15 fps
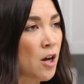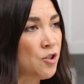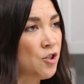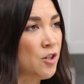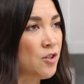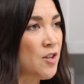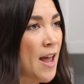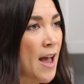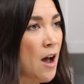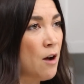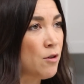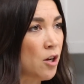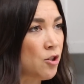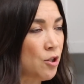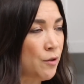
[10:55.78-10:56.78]
not just
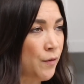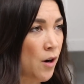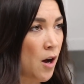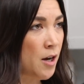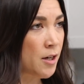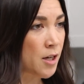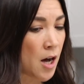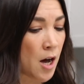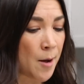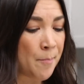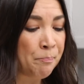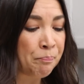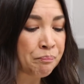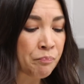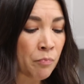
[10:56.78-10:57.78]
now, not just for
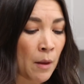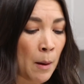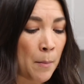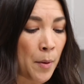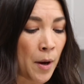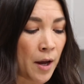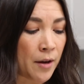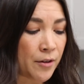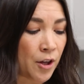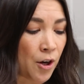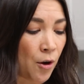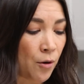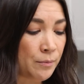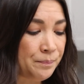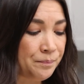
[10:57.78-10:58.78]
Hanukkah, but you
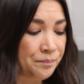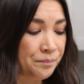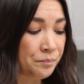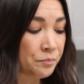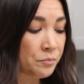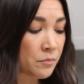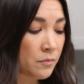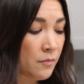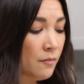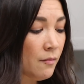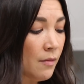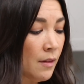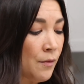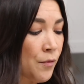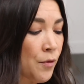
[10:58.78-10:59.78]
know,
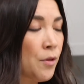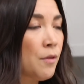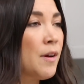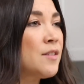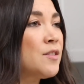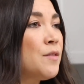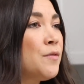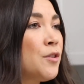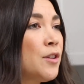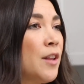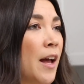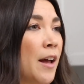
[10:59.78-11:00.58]
for the rest of your